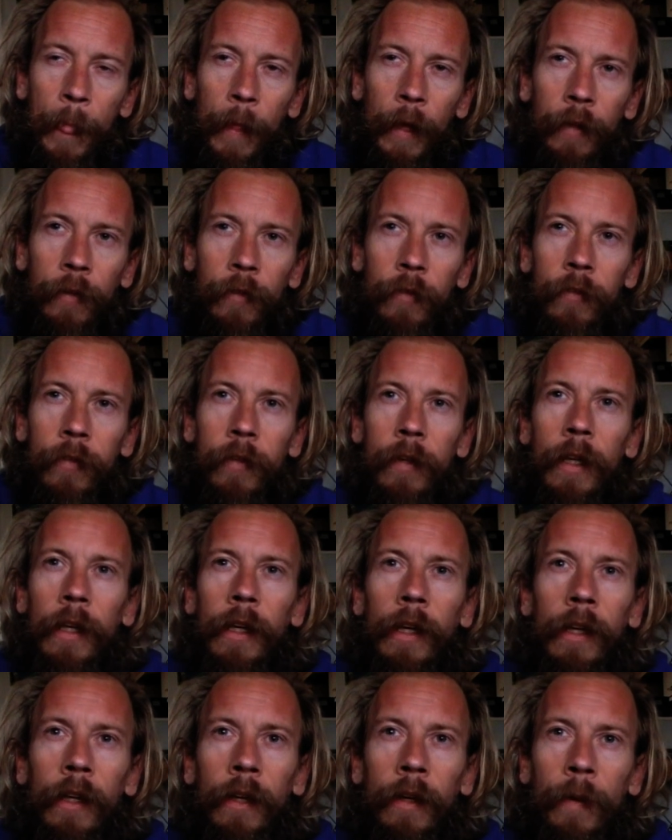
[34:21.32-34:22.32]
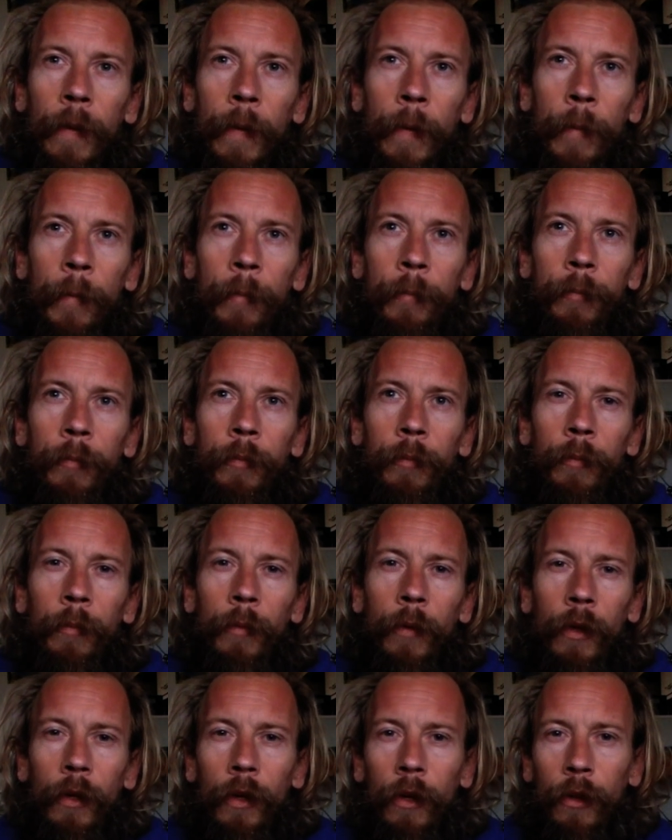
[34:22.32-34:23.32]
and seeing,
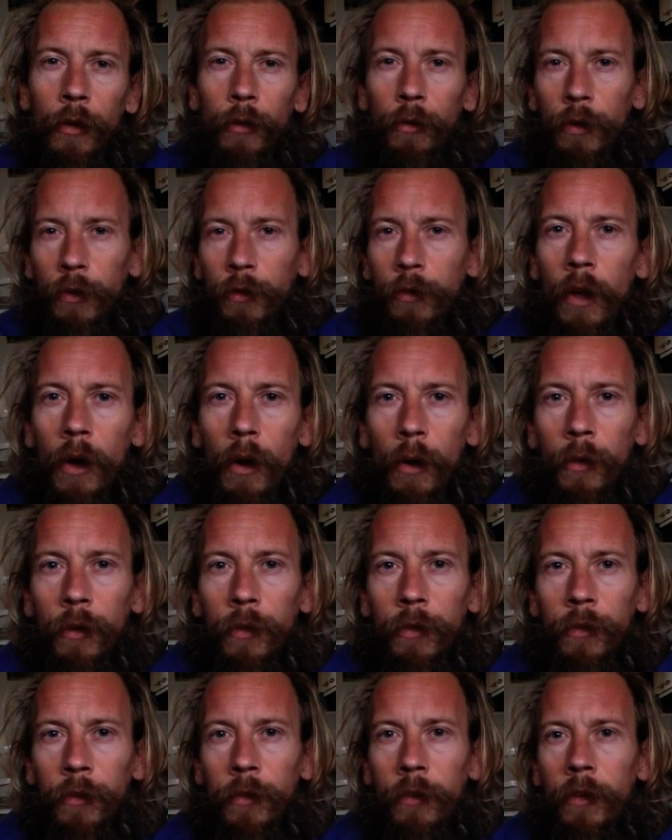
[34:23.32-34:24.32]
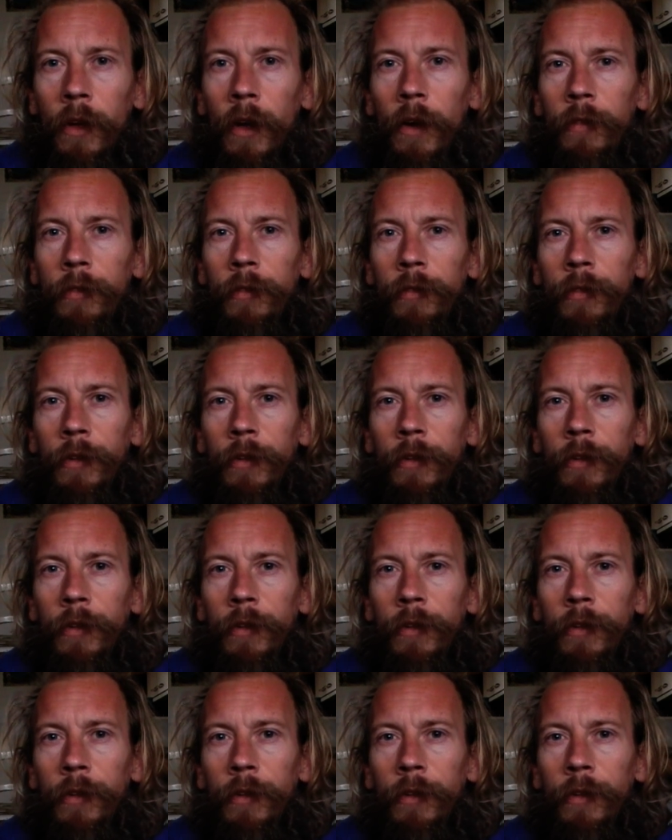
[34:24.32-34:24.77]
you know, the result and stuff.